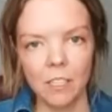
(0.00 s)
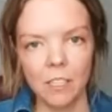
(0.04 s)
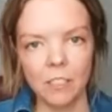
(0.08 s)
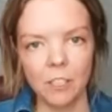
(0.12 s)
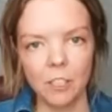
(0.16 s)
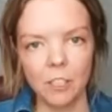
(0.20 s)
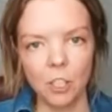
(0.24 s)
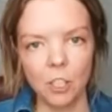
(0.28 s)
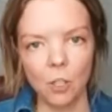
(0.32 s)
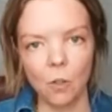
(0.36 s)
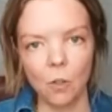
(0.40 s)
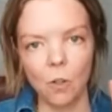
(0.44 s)

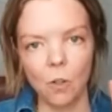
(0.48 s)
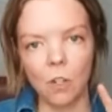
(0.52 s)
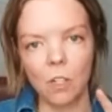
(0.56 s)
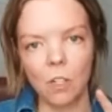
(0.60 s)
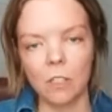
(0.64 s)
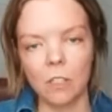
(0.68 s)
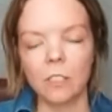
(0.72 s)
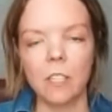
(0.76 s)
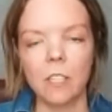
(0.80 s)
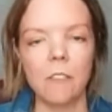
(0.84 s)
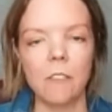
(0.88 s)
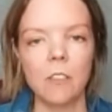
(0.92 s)
is
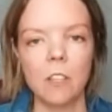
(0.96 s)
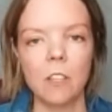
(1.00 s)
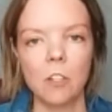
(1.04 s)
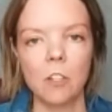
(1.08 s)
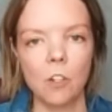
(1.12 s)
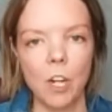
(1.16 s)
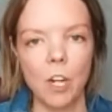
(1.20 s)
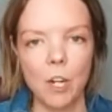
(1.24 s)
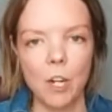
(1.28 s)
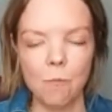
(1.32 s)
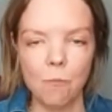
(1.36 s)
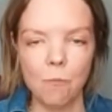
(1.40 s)
your 7th
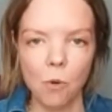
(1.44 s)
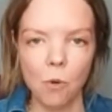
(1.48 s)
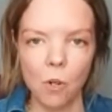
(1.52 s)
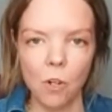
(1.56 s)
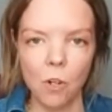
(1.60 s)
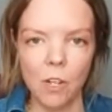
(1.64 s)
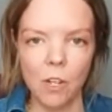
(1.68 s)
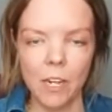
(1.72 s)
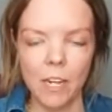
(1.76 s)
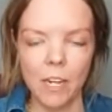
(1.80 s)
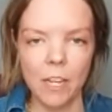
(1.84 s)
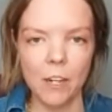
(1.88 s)
grade
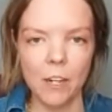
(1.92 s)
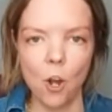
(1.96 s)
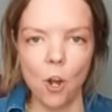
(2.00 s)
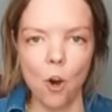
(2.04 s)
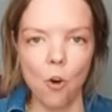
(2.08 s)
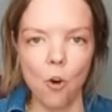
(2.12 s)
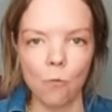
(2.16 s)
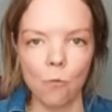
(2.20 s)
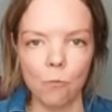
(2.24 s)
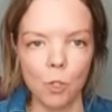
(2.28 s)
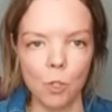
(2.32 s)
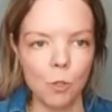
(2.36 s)
boy in
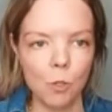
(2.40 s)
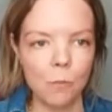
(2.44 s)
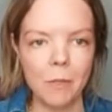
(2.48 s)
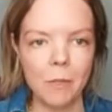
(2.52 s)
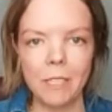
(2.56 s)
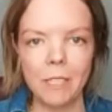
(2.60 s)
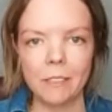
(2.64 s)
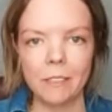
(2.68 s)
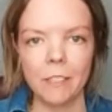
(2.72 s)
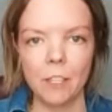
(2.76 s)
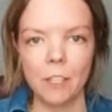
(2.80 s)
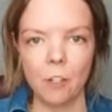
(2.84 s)
homeroom
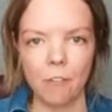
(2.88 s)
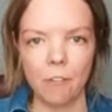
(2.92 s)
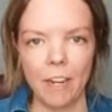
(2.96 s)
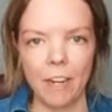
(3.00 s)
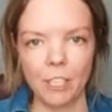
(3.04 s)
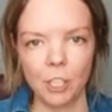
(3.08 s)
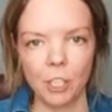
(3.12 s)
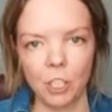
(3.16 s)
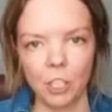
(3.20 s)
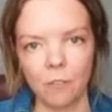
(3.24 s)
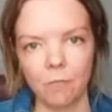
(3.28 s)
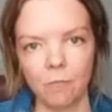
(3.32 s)
gets an
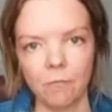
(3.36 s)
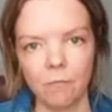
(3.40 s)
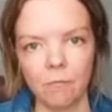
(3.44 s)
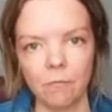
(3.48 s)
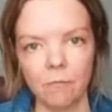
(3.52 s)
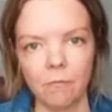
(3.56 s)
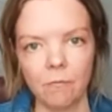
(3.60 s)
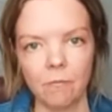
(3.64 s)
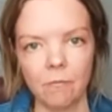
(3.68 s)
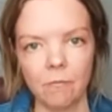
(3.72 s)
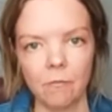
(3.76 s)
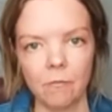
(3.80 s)
erection.
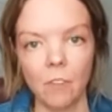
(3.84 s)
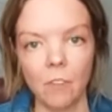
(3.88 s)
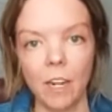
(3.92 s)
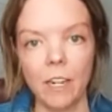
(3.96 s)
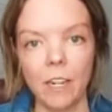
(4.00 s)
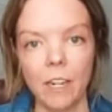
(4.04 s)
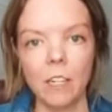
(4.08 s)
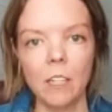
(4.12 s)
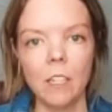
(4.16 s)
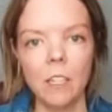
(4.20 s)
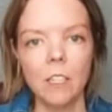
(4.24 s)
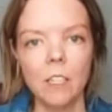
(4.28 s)
Okay.
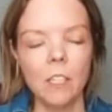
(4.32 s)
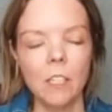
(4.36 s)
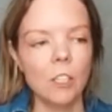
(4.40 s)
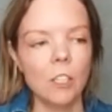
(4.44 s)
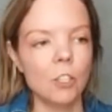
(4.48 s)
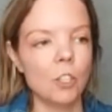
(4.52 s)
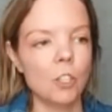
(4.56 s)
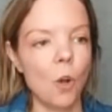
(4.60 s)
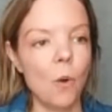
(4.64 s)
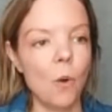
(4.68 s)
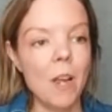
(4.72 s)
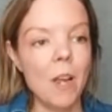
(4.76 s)
Right?
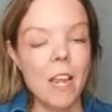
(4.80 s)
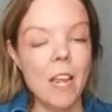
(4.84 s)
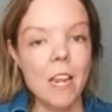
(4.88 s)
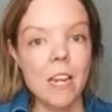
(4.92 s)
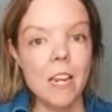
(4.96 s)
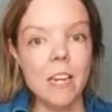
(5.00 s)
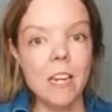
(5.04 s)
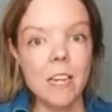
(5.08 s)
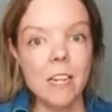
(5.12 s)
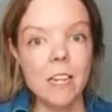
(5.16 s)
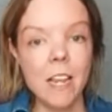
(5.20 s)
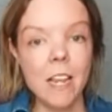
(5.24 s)
So
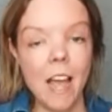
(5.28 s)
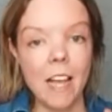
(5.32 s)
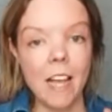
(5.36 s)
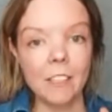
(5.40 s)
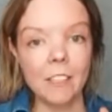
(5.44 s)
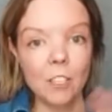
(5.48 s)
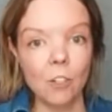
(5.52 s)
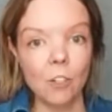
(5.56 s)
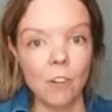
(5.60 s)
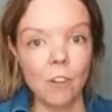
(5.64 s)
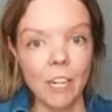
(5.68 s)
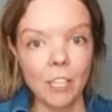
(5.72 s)
he
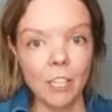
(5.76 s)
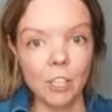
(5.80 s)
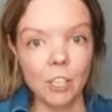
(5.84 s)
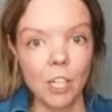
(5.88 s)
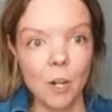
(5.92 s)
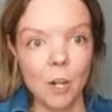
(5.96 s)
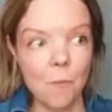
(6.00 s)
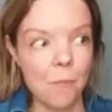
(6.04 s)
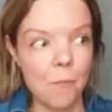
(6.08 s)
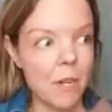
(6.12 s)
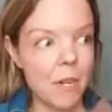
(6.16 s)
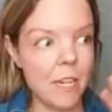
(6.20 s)
has an
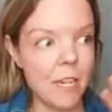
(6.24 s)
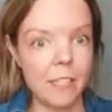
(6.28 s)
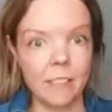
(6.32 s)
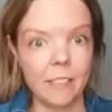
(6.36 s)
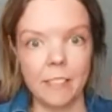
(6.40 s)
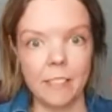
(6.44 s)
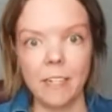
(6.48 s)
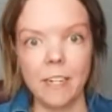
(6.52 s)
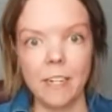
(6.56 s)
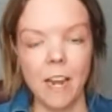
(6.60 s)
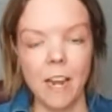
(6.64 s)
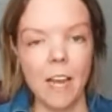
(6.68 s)
erection but he
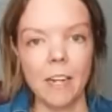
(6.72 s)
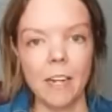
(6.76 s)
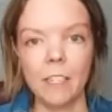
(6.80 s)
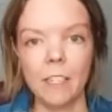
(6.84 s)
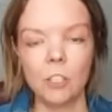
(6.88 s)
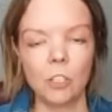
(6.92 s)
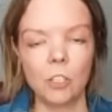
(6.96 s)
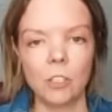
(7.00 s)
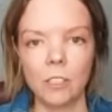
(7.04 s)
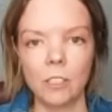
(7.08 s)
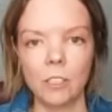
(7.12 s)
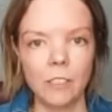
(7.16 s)
is not
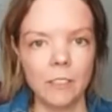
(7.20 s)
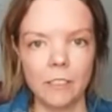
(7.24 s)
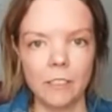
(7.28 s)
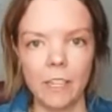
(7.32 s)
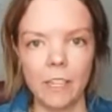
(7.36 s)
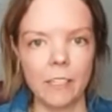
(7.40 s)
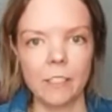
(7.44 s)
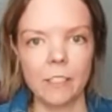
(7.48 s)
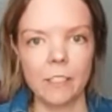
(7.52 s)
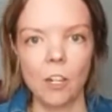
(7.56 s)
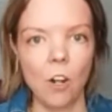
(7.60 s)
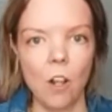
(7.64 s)
interested in
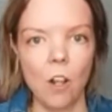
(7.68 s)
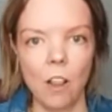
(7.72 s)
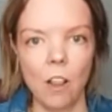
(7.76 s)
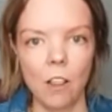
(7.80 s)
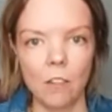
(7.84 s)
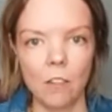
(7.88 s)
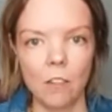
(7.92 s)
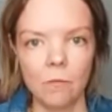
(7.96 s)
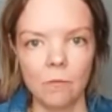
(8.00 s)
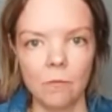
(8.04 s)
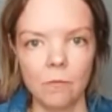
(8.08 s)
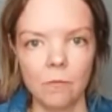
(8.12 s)
sex at
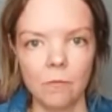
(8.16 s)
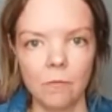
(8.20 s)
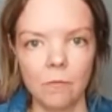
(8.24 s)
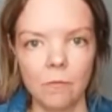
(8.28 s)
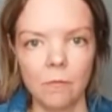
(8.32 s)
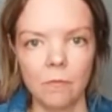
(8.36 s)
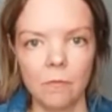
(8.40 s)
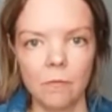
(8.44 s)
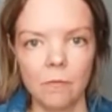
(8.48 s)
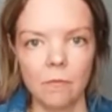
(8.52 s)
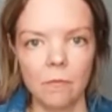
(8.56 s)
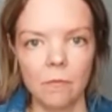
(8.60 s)
all.
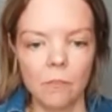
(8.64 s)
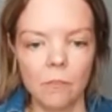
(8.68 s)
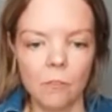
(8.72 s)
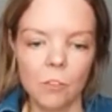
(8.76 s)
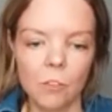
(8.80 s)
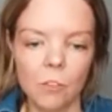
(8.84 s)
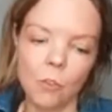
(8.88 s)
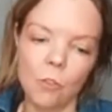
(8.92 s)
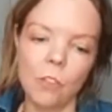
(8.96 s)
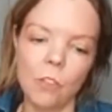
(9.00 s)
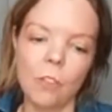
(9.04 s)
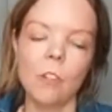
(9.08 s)

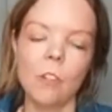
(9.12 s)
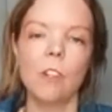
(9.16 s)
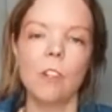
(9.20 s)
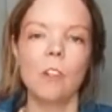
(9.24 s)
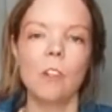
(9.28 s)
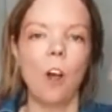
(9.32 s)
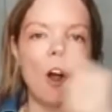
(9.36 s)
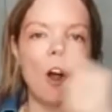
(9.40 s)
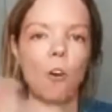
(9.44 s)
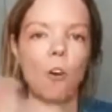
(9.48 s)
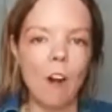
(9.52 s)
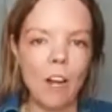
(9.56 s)
So
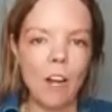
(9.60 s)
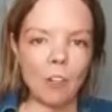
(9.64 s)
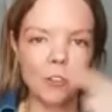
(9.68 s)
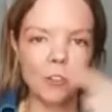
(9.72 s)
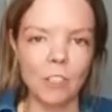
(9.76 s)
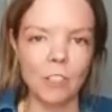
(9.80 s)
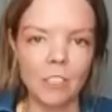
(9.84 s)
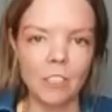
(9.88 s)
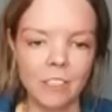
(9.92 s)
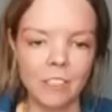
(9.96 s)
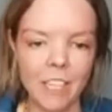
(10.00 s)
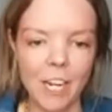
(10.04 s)

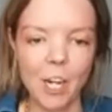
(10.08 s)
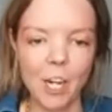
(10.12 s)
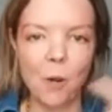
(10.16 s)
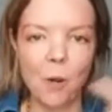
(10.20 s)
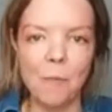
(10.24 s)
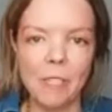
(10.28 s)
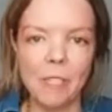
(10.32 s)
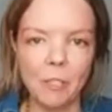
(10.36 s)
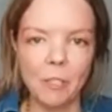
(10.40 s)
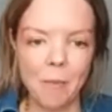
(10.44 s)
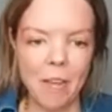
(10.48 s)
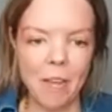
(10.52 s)
arousal at desire
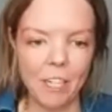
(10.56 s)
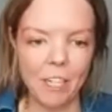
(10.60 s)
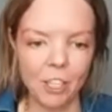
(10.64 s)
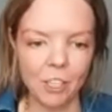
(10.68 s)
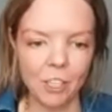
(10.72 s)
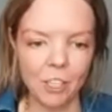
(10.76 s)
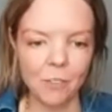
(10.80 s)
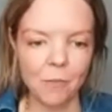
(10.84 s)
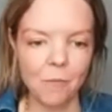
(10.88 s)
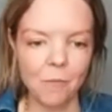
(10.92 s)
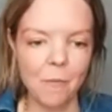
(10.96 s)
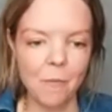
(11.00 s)
moment
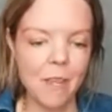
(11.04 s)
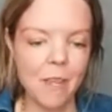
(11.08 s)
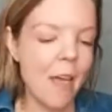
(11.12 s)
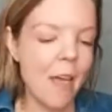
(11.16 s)
anyways